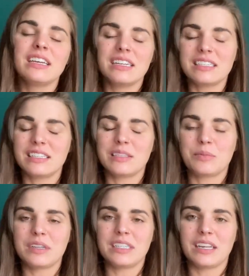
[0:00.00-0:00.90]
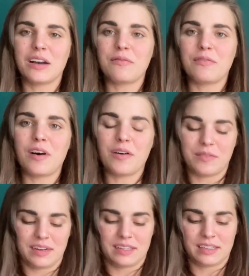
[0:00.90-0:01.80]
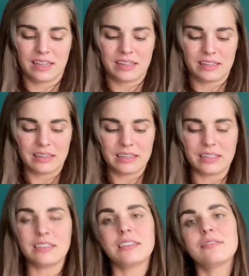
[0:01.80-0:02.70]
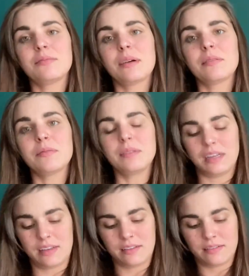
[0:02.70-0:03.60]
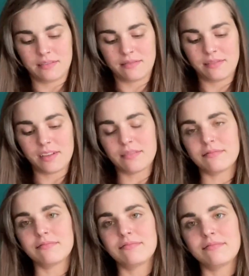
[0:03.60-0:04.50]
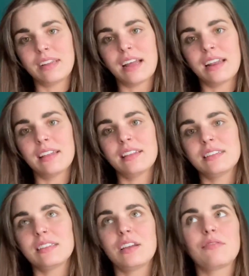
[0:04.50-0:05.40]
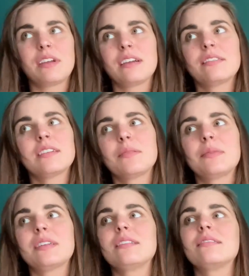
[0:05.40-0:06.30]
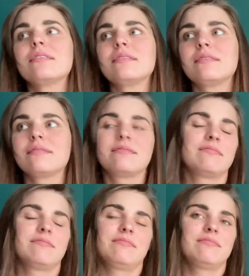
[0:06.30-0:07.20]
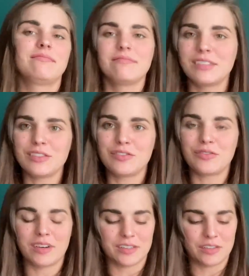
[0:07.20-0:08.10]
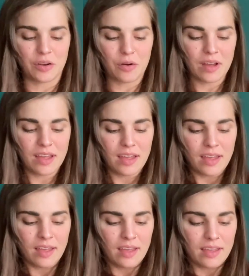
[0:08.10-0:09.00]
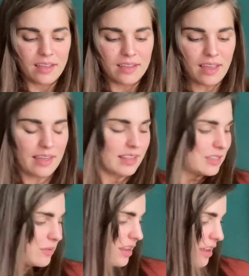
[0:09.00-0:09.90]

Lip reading: is disappointing come fall when it's like, I should have probably, you know, not had this like wrinkled up in this drawer. So yeah, that's what